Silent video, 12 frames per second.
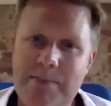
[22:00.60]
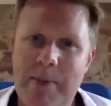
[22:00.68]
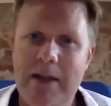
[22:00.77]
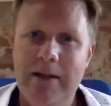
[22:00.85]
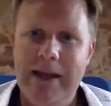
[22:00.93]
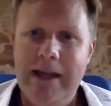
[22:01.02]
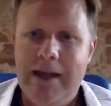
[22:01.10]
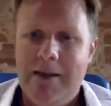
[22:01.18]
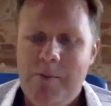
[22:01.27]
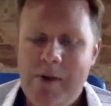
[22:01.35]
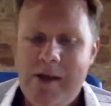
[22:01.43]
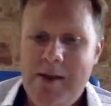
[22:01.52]
building,
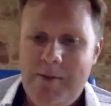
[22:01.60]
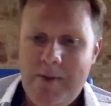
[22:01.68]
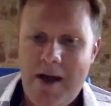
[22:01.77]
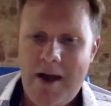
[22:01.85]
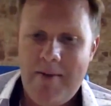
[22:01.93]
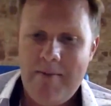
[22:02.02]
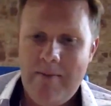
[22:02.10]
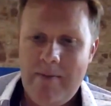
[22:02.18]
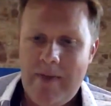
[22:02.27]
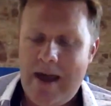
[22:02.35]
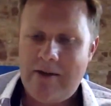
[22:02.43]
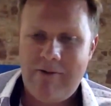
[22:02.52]
and
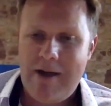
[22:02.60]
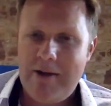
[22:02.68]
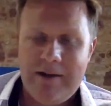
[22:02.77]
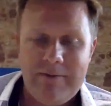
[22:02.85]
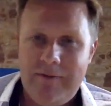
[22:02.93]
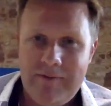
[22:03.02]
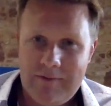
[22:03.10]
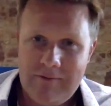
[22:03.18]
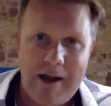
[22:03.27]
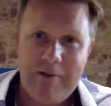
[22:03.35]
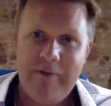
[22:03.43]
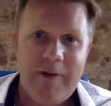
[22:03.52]
that
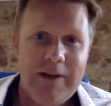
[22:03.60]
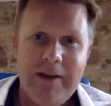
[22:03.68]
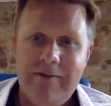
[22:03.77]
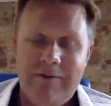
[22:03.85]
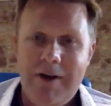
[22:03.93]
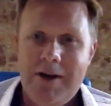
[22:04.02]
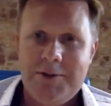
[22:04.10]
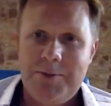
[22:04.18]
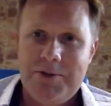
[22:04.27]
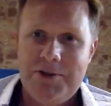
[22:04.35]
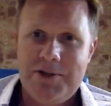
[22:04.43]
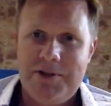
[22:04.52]
crowdfunding for
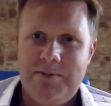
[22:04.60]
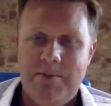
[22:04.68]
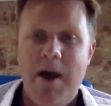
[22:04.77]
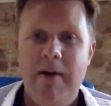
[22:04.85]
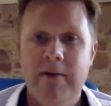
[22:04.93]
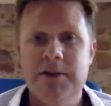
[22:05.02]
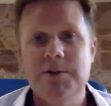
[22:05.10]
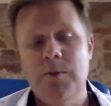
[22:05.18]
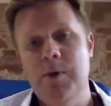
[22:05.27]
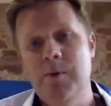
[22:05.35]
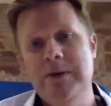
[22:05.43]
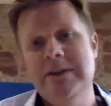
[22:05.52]
us was just marvelous.
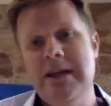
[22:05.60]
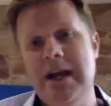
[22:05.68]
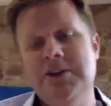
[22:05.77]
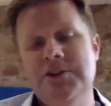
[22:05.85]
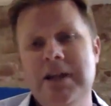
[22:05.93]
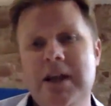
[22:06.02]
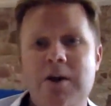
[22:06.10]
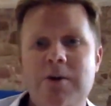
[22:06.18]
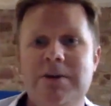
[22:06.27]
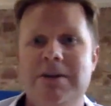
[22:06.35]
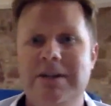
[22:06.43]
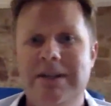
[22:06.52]
We did actually
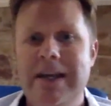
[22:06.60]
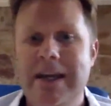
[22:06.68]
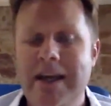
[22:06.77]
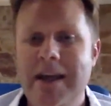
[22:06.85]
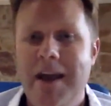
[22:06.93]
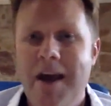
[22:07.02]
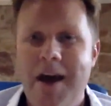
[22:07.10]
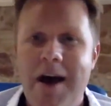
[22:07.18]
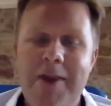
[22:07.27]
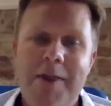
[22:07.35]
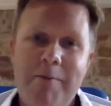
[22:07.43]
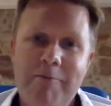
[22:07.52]
go to see
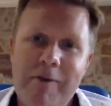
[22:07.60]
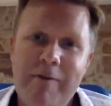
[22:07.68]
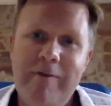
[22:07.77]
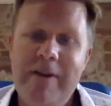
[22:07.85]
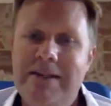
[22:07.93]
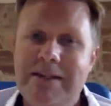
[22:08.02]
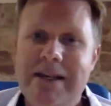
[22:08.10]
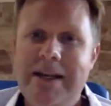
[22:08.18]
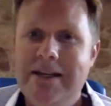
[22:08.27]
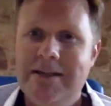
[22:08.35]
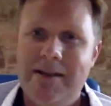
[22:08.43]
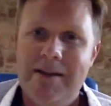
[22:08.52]
a number of
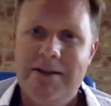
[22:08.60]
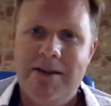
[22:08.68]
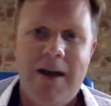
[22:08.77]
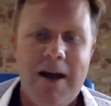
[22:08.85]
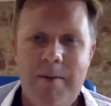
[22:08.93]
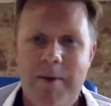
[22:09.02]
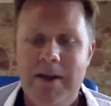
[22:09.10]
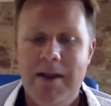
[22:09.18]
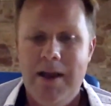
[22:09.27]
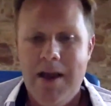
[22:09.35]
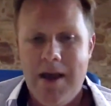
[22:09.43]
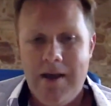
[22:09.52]
VCs at the time,
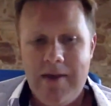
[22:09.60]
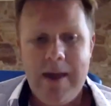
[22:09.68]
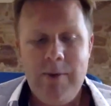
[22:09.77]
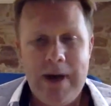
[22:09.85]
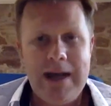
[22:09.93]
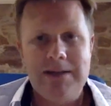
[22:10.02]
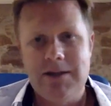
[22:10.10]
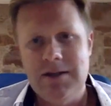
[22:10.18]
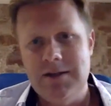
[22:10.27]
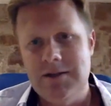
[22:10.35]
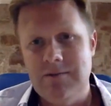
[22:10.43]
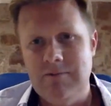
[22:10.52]
and they would ask
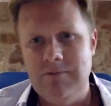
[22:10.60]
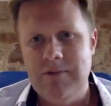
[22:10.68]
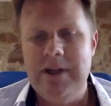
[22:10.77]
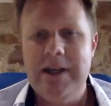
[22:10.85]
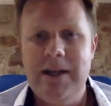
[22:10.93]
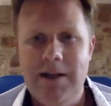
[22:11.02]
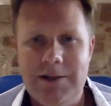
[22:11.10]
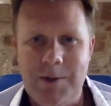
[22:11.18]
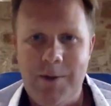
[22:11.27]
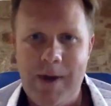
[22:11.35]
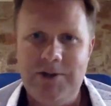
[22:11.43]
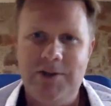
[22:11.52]
us ridiculous
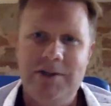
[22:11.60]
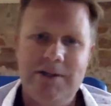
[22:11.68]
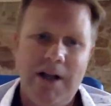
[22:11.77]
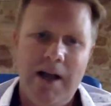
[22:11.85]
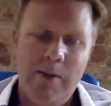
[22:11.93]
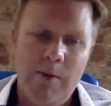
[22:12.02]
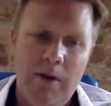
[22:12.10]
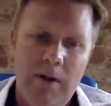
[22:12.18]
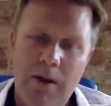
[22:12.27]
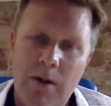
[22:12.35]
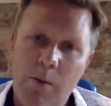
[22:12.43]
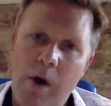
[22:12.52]
questions like,
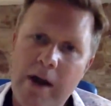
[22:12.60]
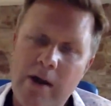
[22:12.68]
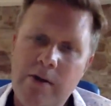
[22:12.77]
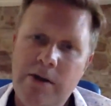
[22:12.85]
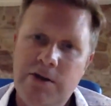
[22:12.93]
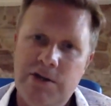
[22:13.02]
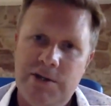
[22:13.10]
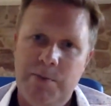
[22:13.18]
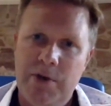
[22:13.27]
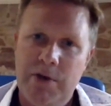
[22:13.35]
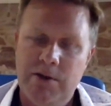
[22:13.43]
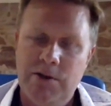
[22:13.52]
well, why don't you
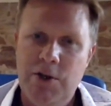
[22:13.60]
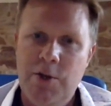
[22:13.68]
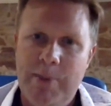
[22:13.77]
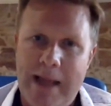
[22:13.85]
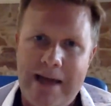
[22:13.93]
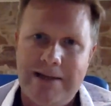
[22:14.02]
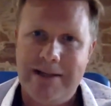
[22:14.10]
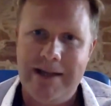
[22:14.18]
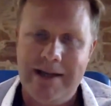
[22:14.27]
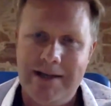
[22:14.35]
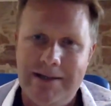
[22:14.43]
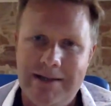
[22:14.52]
just put new
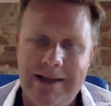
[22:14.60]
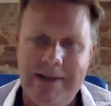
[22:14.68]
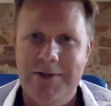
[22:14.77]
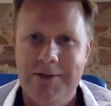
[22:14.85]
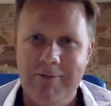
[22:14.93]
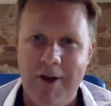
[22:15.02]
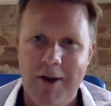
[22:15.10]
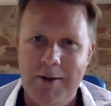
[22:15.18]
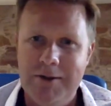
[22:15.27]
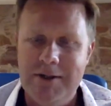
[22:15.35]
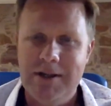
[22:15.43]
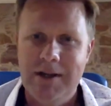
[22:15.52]
plastics into the
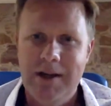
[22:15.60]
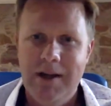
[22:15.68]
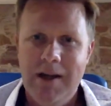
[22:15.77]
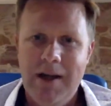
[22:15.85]
roads?